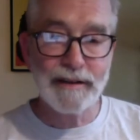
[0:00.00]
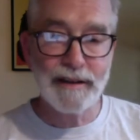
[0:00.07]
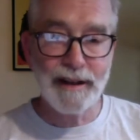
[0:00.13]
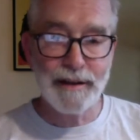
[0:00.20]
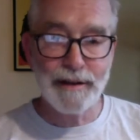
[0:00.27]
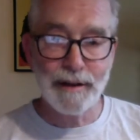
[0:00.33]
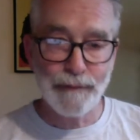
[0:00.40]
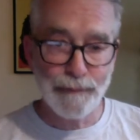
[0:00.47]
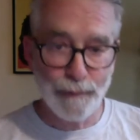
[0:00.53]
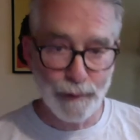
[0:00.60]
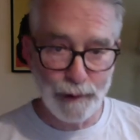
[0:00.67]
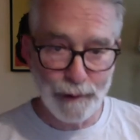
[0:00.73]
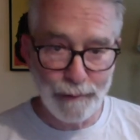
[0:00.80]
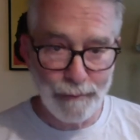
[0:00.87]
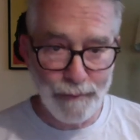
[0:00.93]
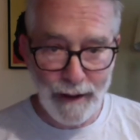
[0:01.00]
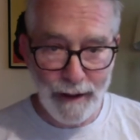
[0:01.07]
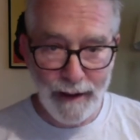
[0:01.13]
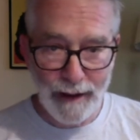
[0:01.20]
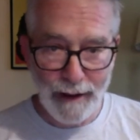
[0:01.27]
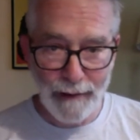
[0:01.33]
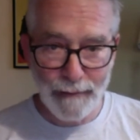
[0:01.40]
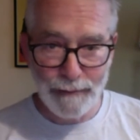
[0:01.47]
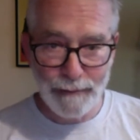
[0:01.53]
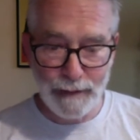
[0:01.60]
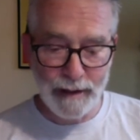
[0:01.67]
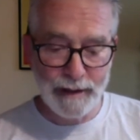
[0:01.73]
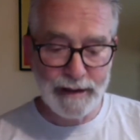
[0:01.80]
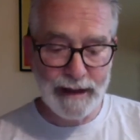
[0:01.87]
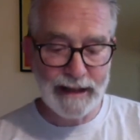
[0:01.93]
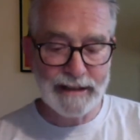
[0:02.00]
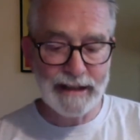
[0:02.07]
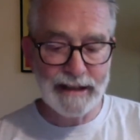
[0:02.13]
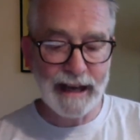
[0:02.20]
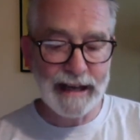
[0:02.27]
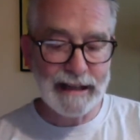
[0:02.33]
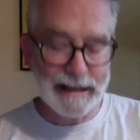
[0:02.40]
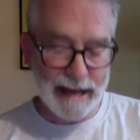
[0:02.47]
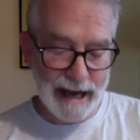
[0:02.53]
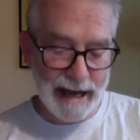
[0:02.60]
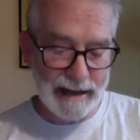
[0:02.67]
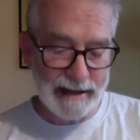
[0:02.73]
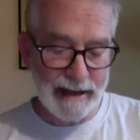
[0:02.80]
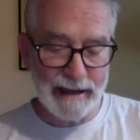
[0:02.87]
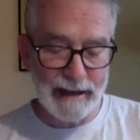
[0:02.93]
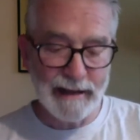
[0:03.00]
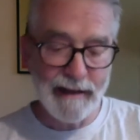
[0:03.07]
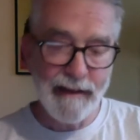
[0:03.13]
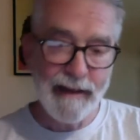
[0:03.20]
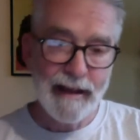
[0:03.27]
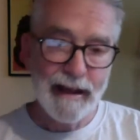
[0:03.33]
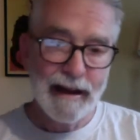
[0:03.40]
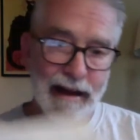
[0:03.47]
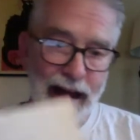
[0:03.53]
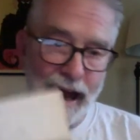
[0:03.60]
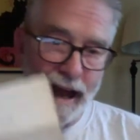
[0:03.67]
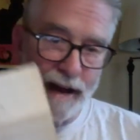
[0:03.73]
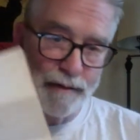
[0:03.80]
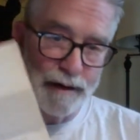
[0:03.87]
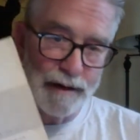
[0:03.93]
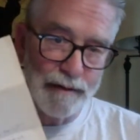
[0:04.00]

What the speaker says: it's just full of things like that, and handwritten